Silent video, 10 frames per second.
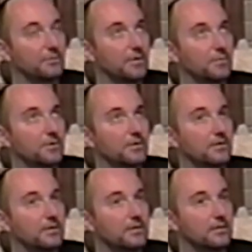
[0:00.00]
can
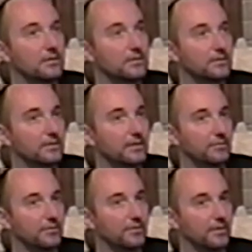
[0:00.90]
remember
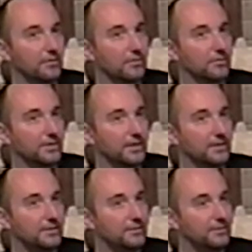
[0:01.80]
ever since I was a little
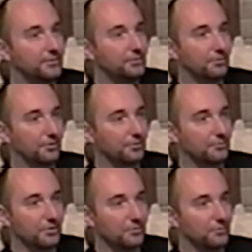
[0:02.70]
kid doing
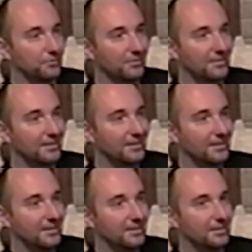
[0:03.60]
certain rituals.
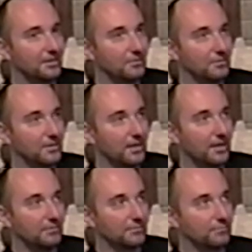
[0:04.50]
Mm-hmm. You know,
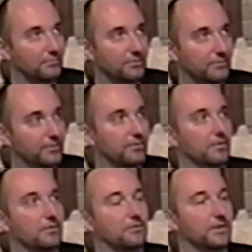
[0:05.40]
ever, ever
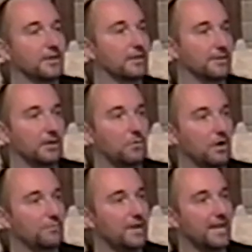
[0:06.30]
since I was a little kid, I think I
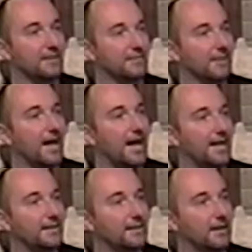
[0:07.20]
washed my hands a
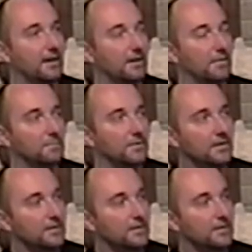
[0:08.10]
lot. Um,